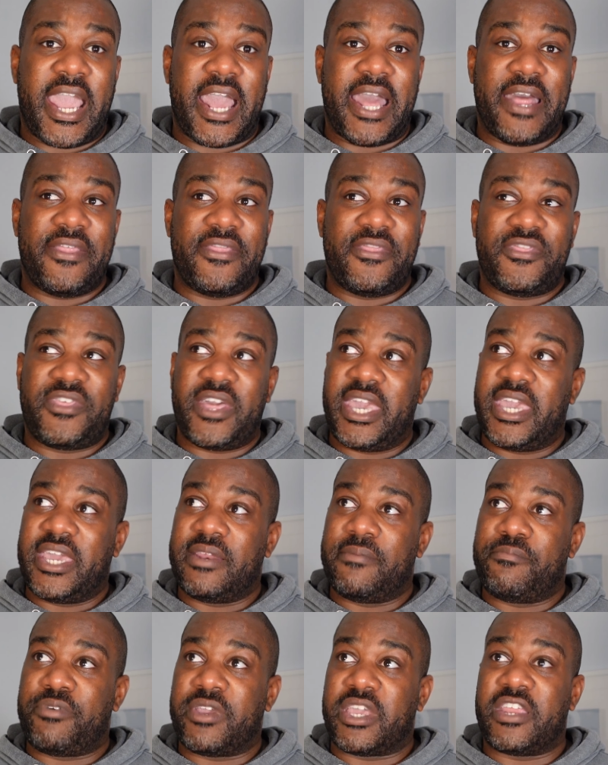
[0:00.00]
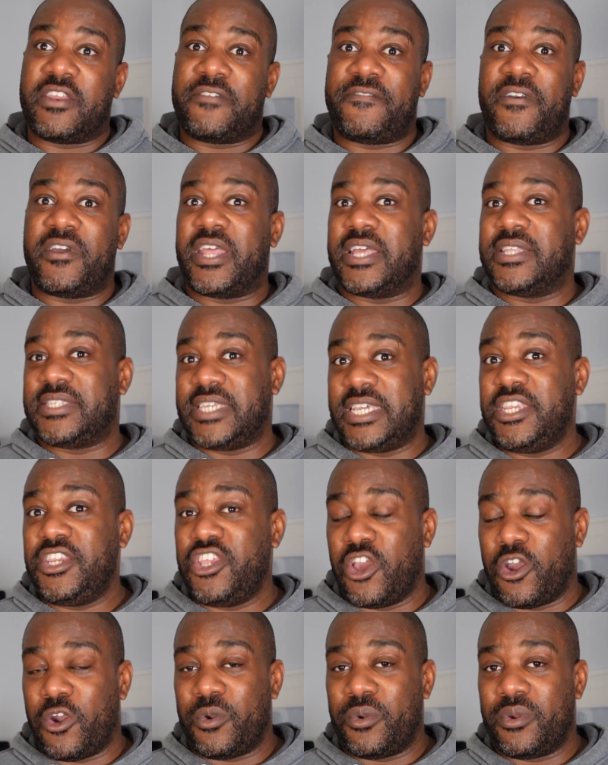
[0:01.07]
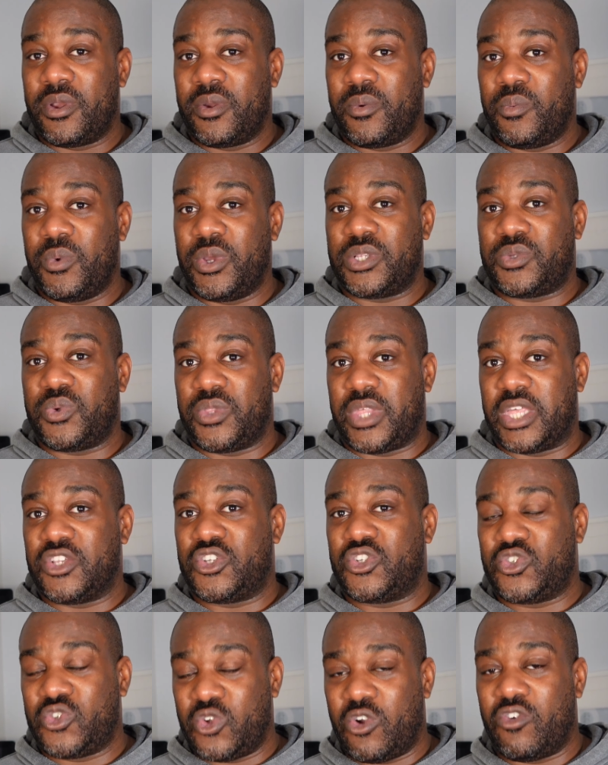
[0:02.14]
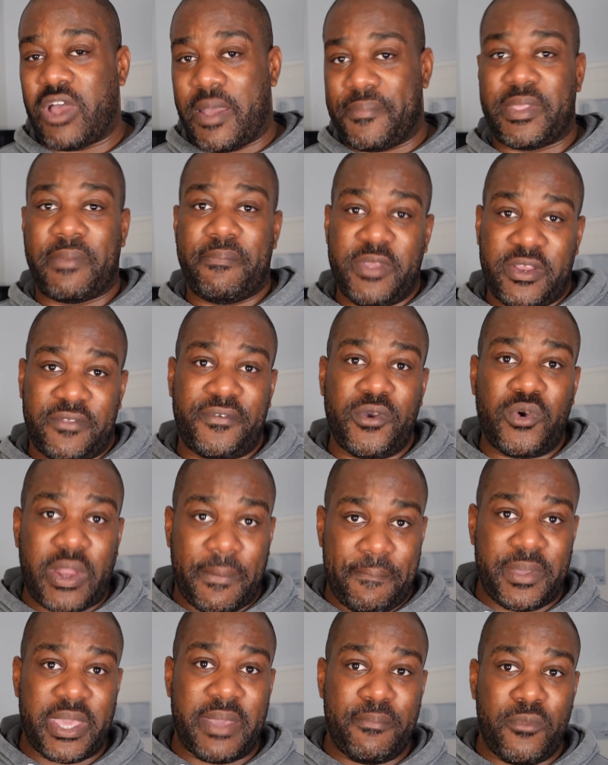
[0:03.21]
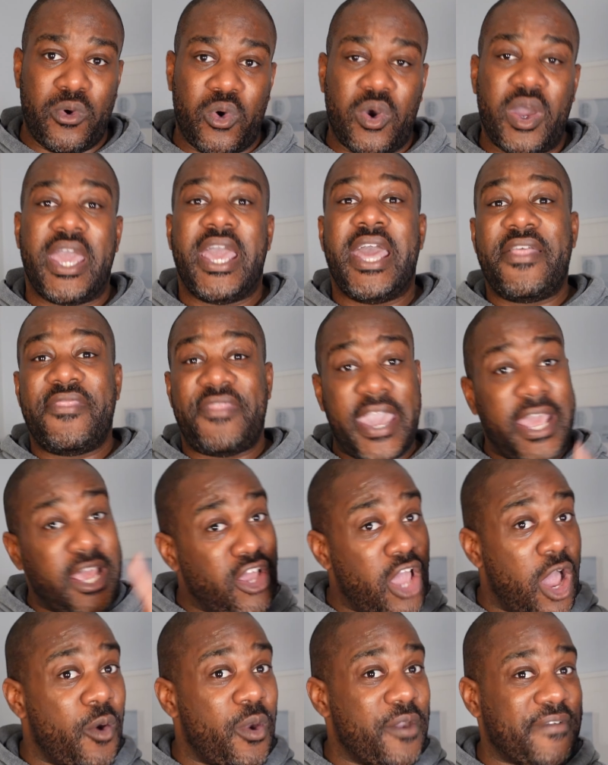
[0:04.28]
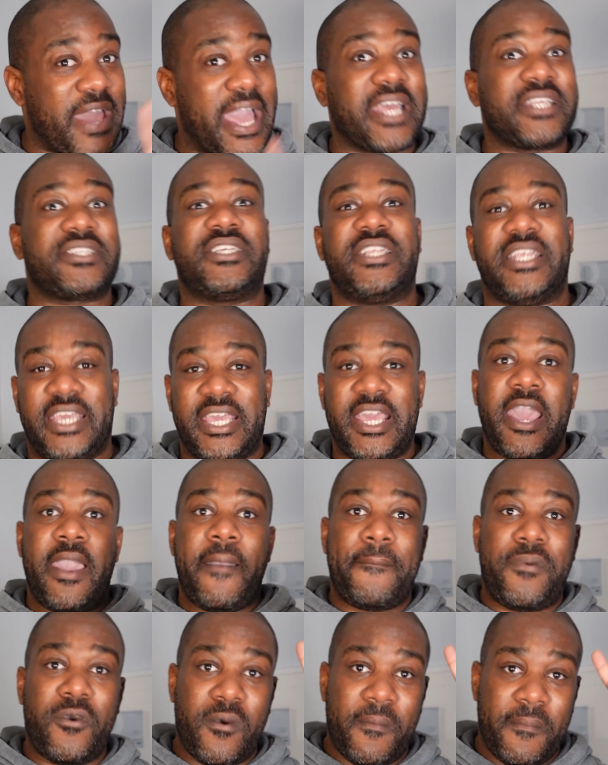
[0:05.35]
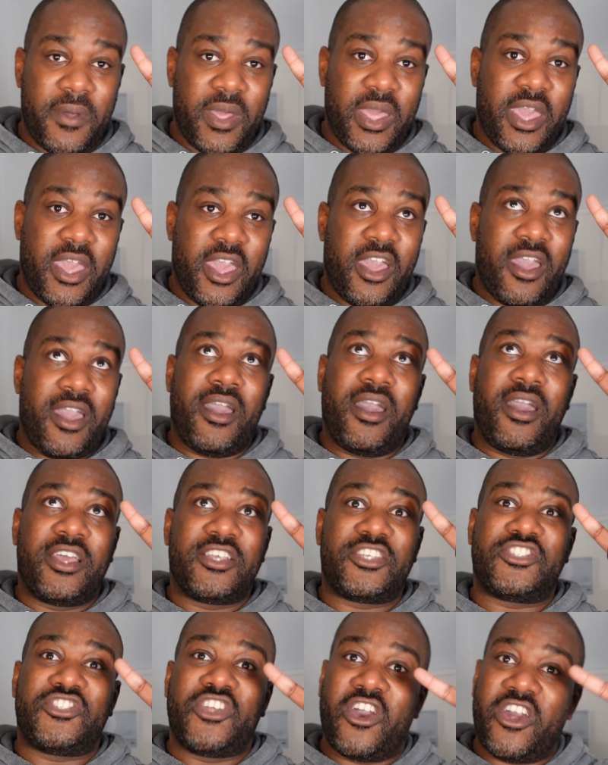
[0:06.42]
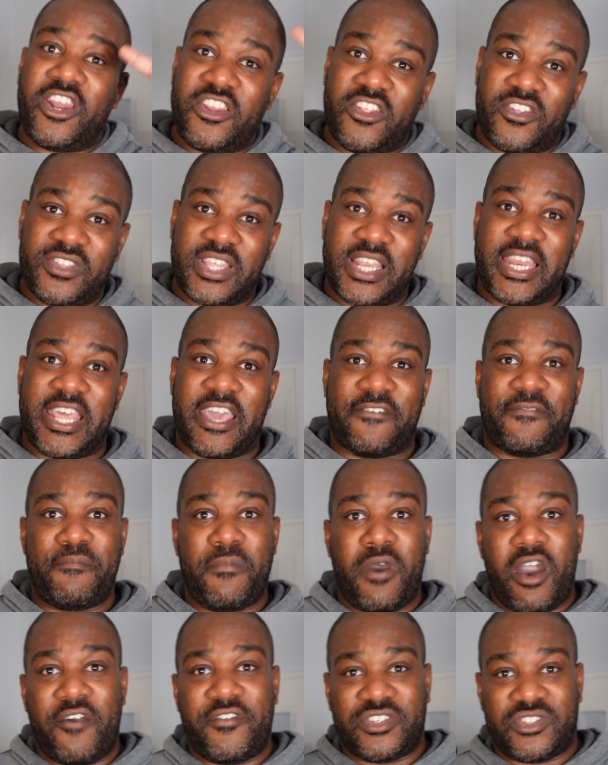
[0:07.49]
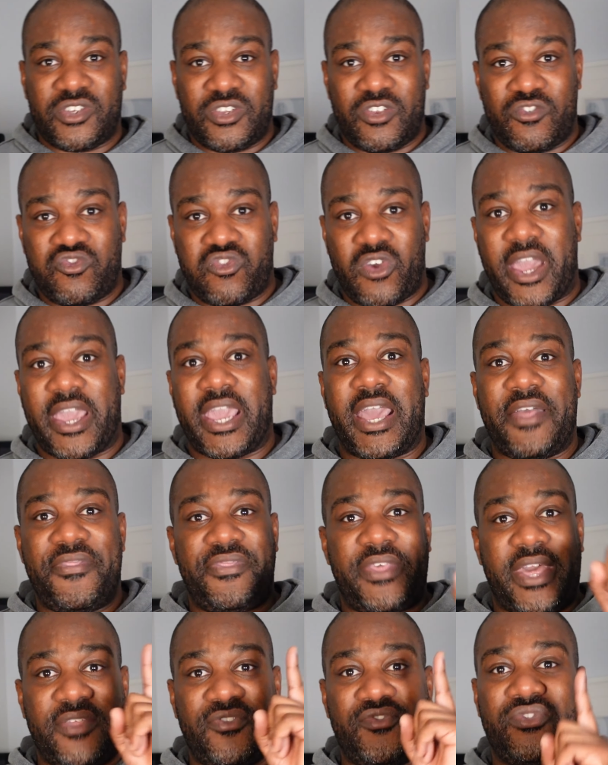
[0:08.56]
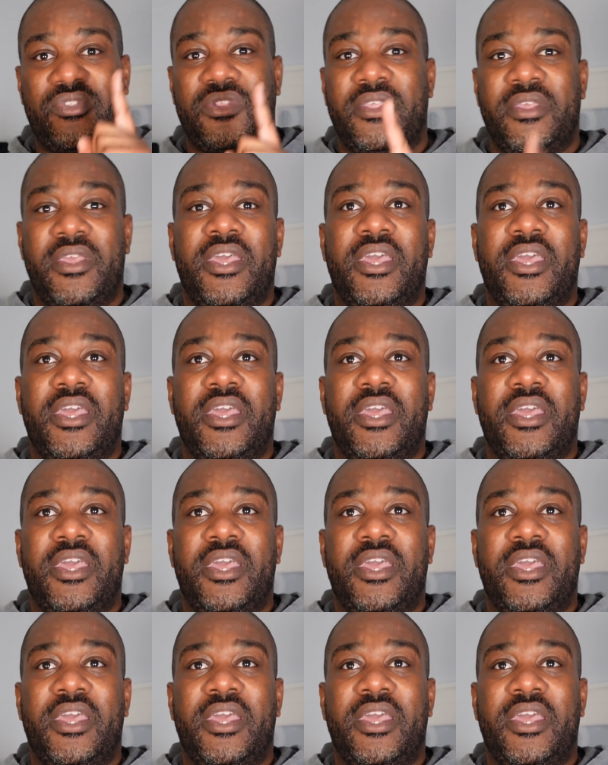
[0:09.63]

and then bring in Fernandinho, which will then shore up the midfield a bit more. Then go with actually pump Sterling on the left, Mahrez on the right, and then